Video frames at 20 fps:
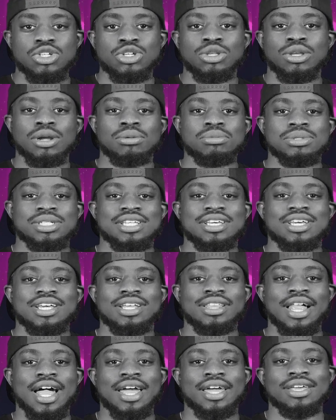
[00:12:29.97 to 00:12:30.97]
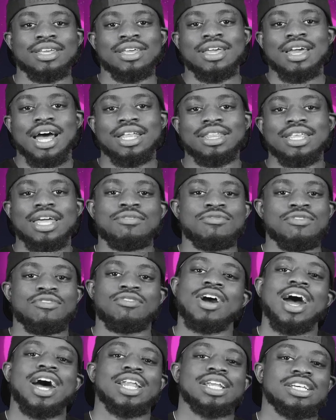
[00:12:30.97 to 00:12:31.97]
You know what I'm saying? Like I think
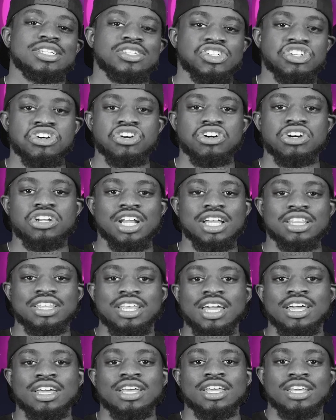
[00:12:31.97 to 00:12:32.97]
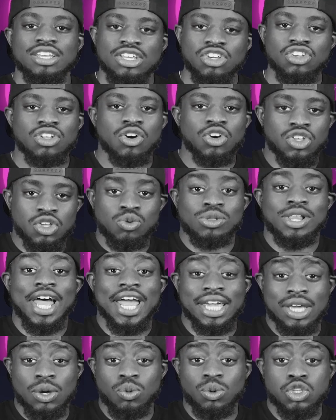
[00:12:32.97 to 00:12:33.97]
variety is good and I think, you know, you
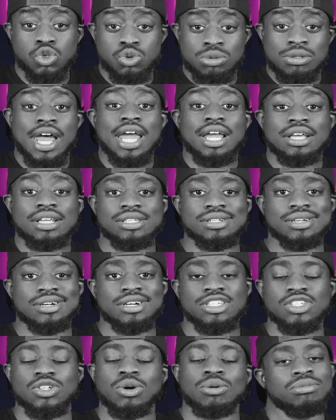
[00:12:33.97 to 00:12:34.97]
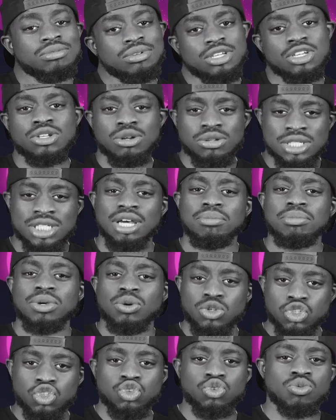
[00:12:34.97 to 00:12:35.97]
liking what you like is good. So, you know, tell me
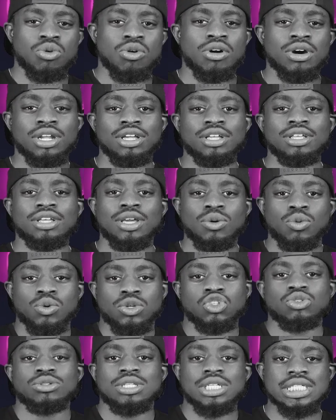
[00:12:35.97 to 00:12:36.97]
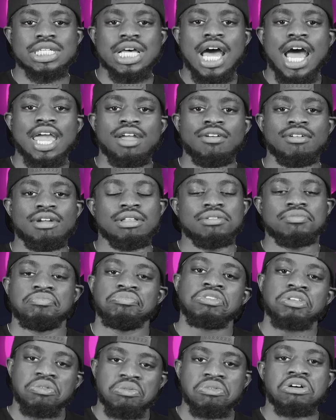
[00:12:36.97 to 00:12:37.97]
what you wanted and what you desire and
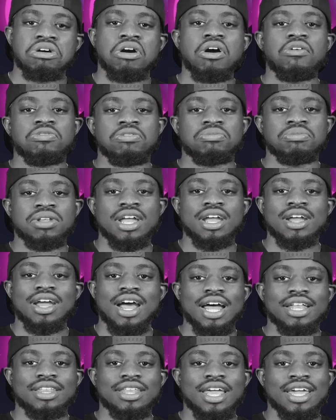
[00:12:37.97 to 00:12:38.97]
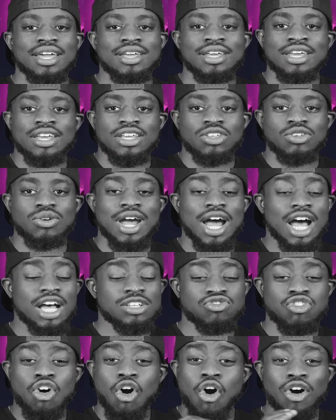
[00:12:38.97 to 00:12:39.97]
we'll go from there. I thank you
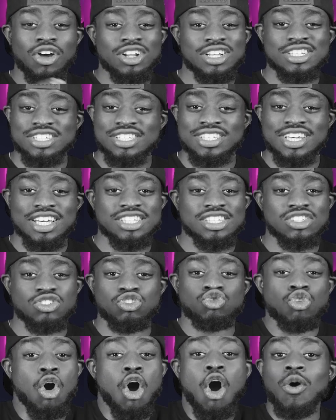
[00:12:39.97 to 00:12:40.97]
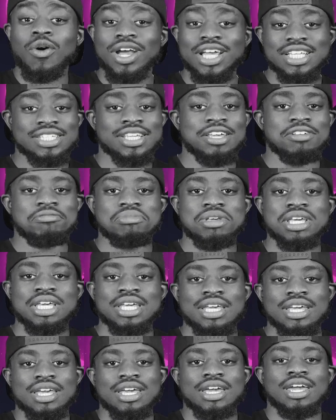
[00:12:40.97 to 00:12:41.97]
guys for all the suggestions you always give me.
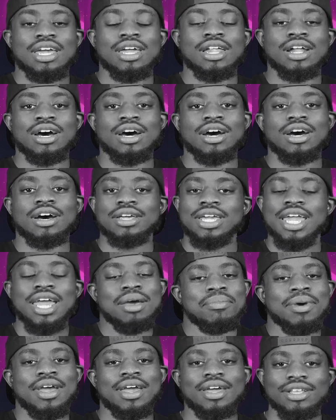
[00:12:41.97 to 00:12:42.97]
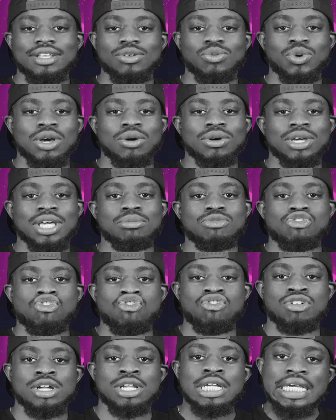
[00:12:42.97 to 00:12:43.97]
And uh, yeah, man, we're going to keep
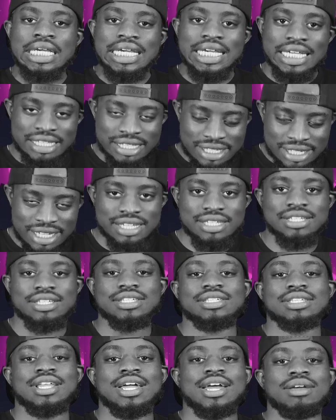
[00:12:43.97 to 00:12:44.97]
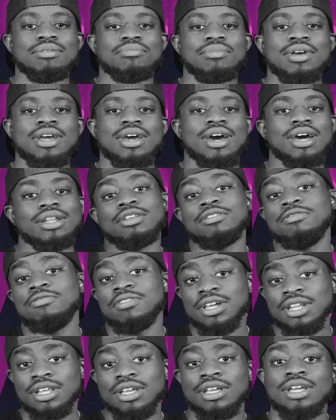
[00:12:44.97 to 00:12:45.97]
going in Jesus' name, man.
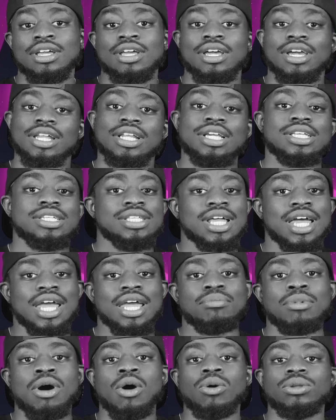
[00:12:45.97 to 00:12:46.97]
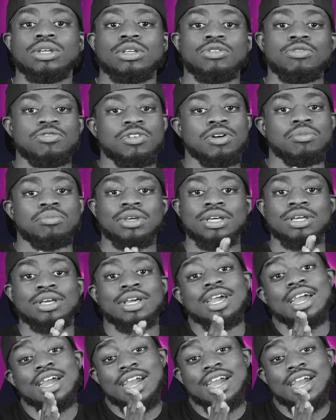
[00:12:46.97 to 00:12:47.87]
Undefeated, his name only. You feel me?